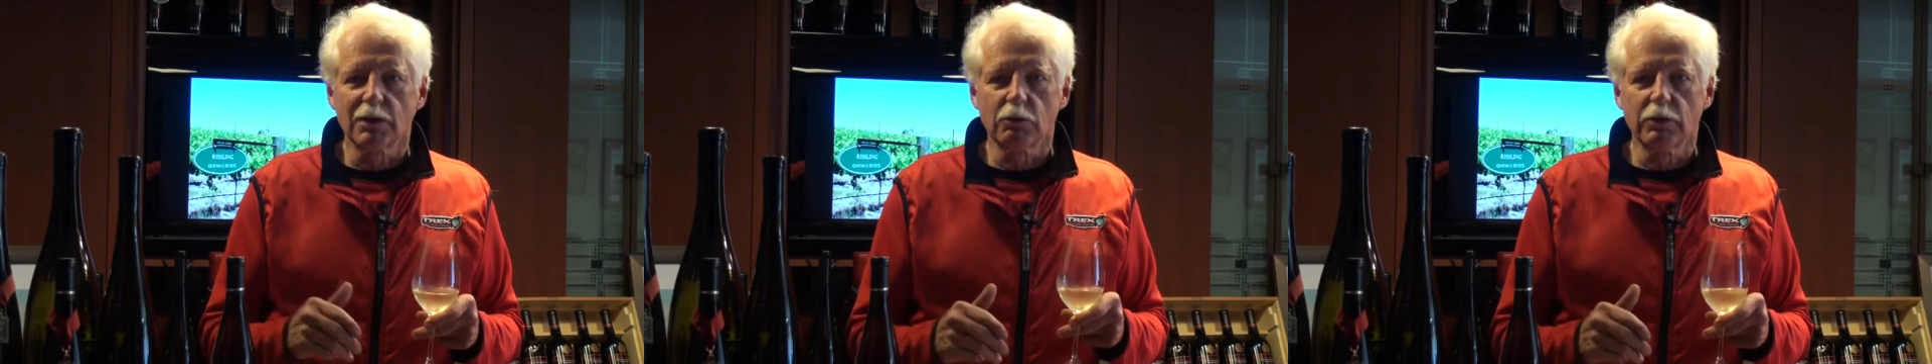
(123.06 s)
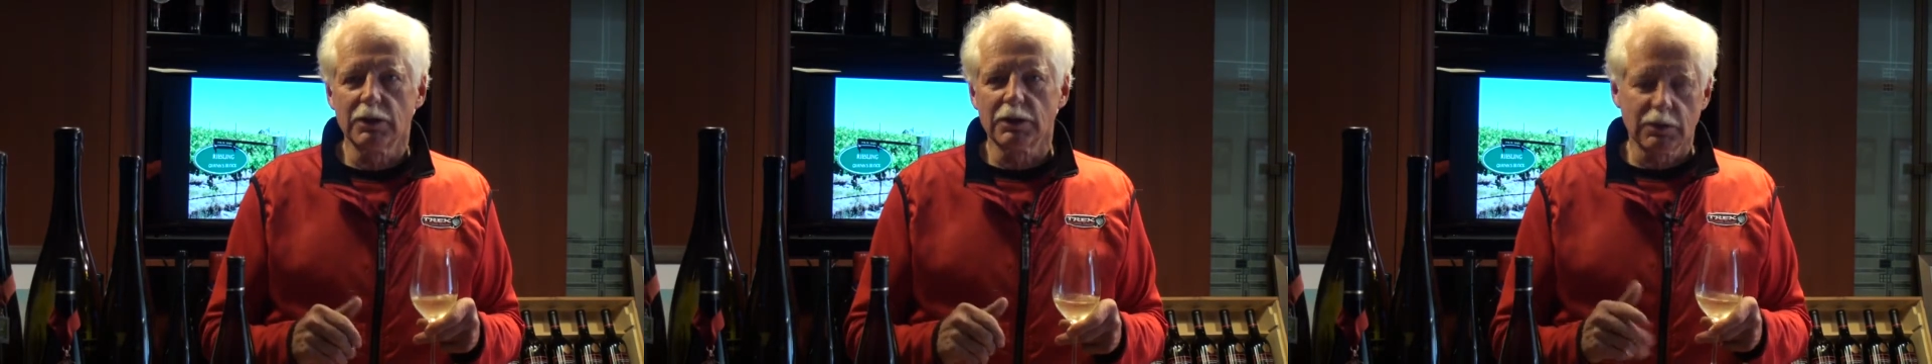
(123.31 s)

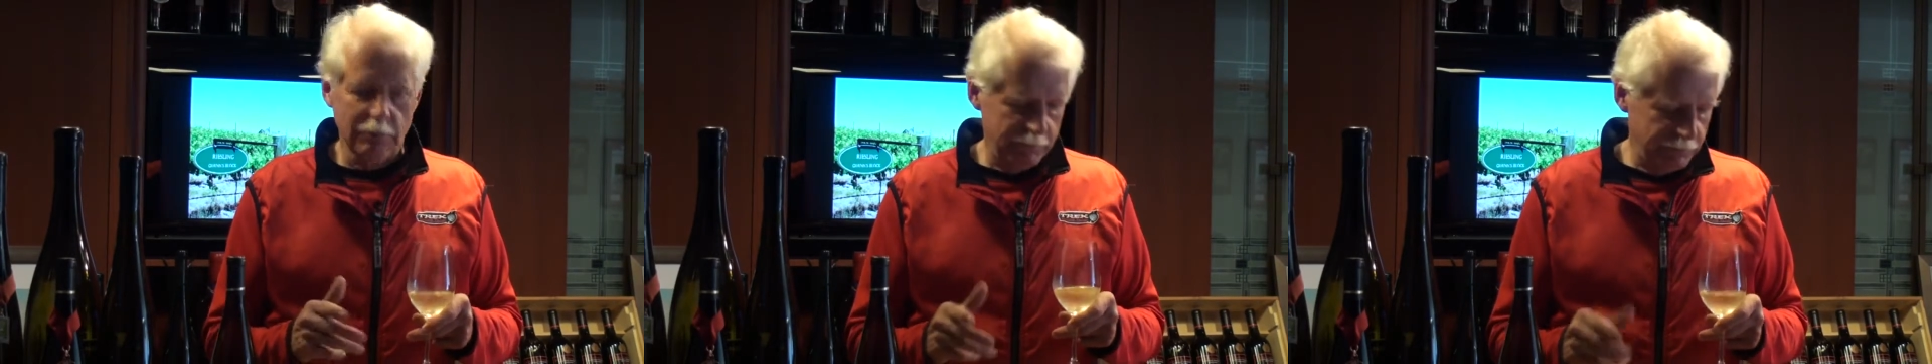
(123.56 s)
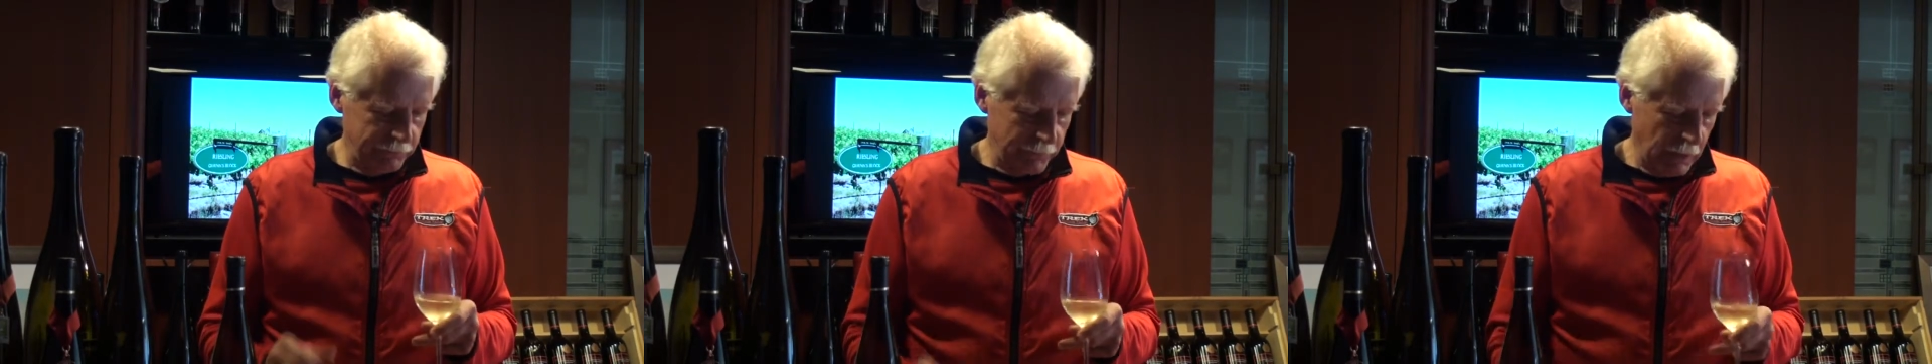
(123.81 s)
degrees.
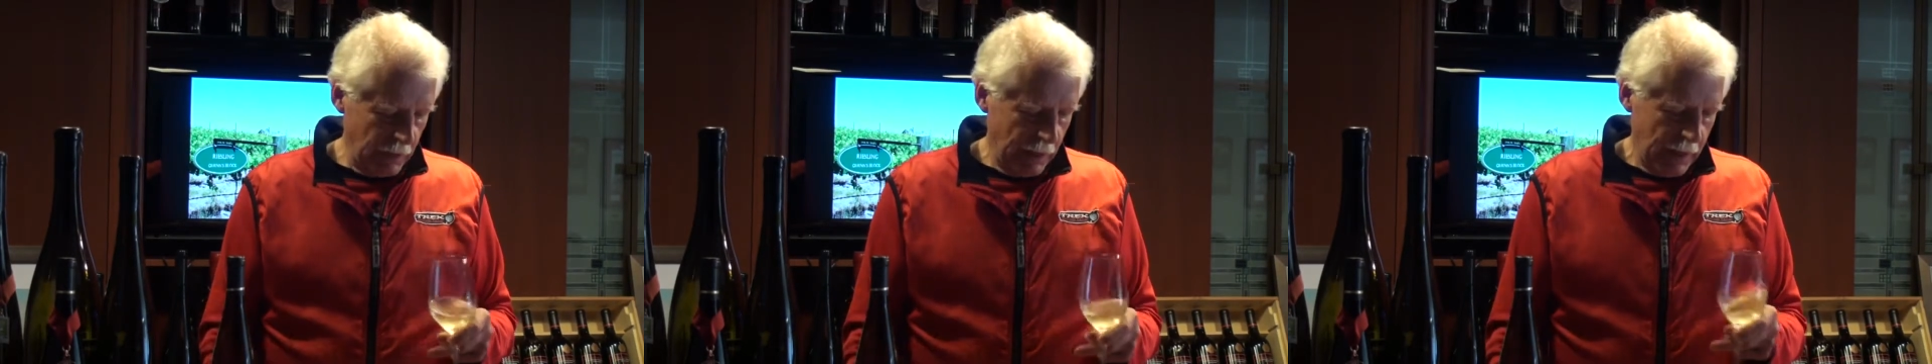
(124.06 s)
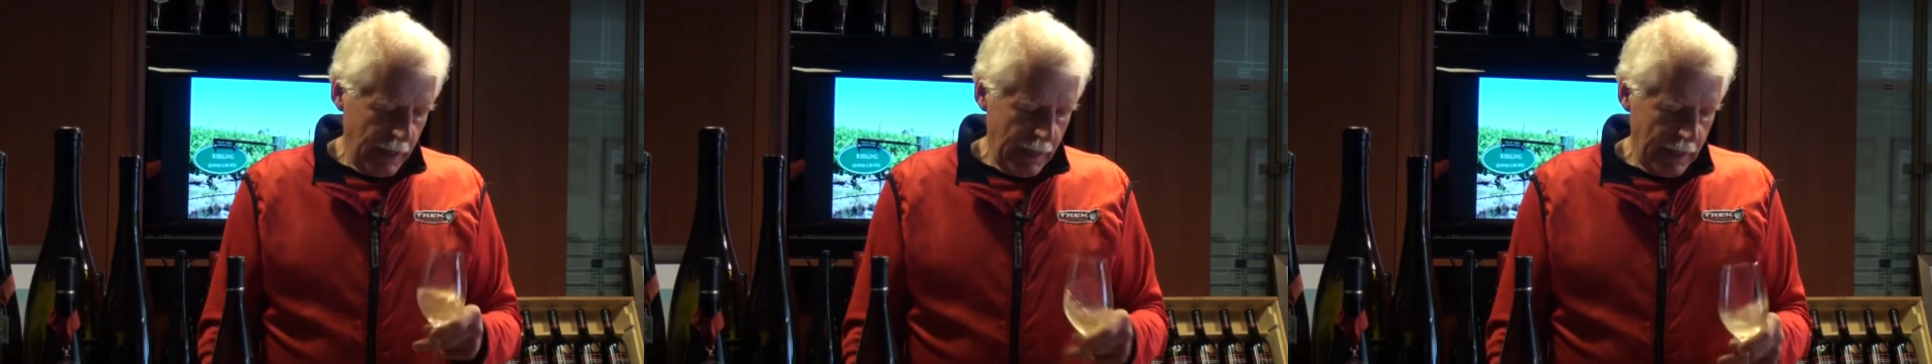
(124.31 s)

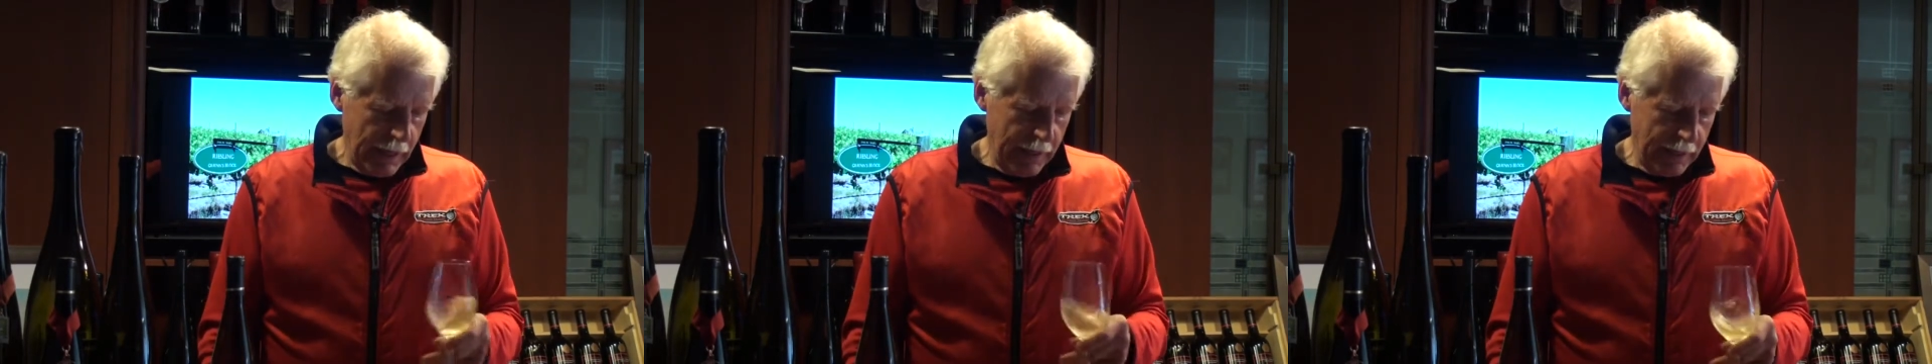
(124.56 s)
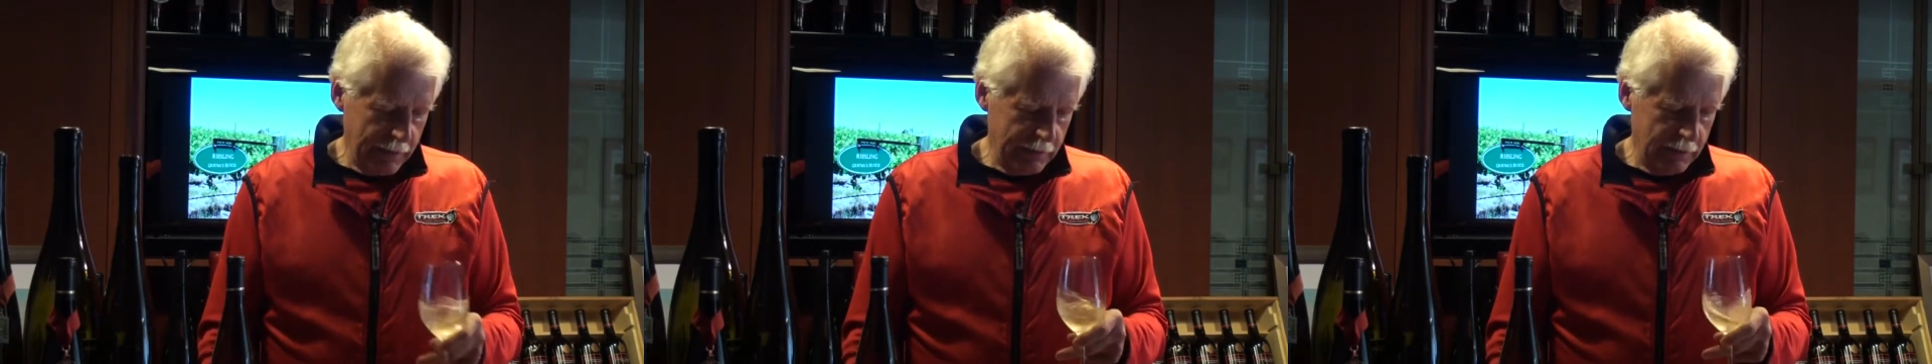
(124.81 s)

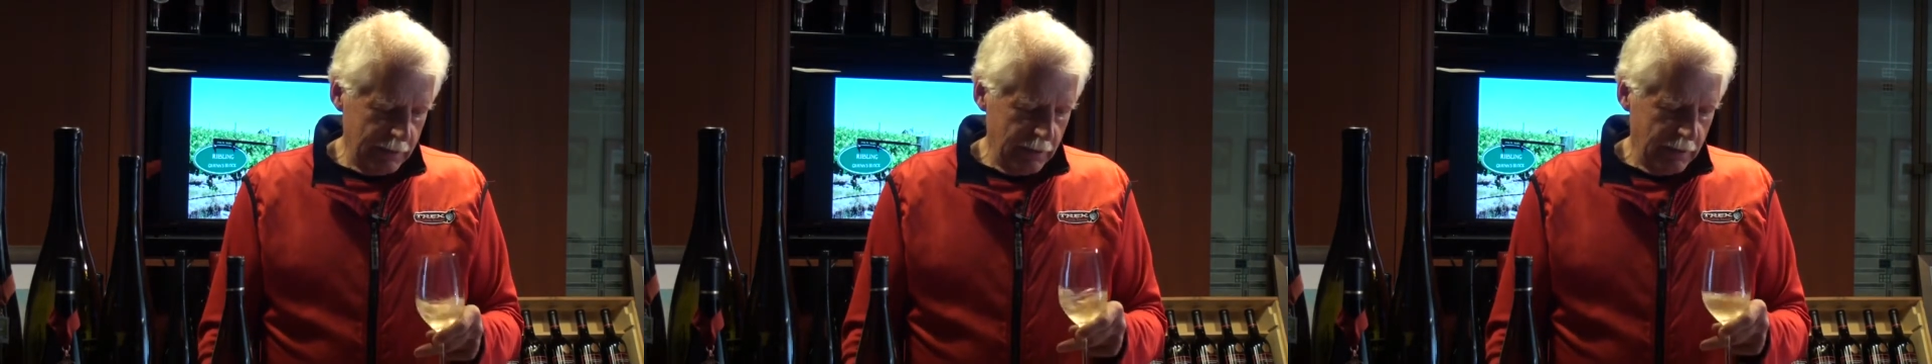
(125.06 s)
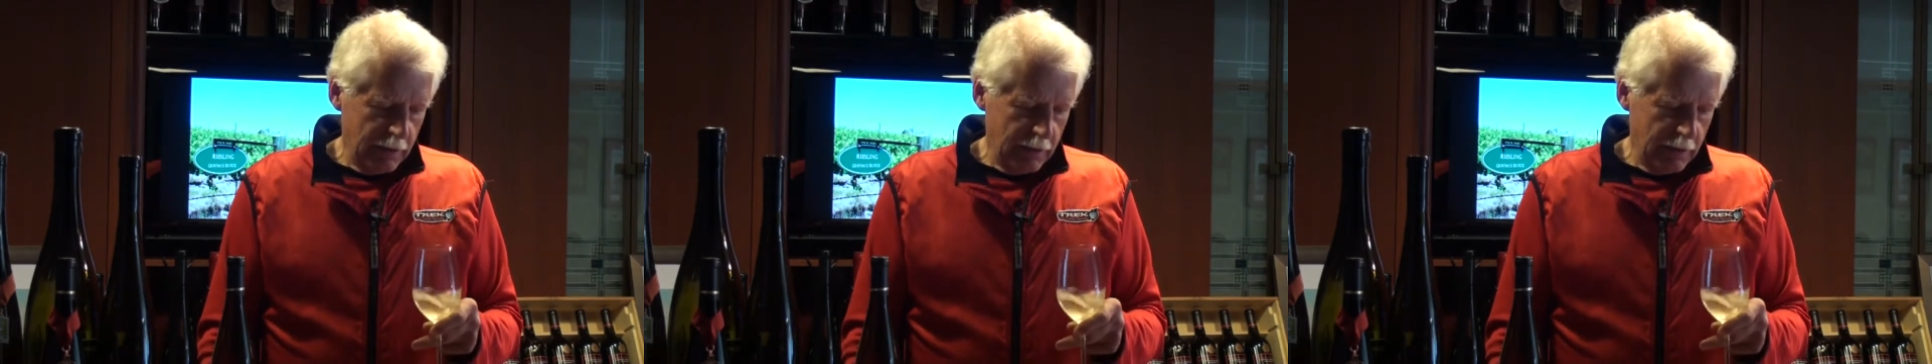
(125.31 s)
And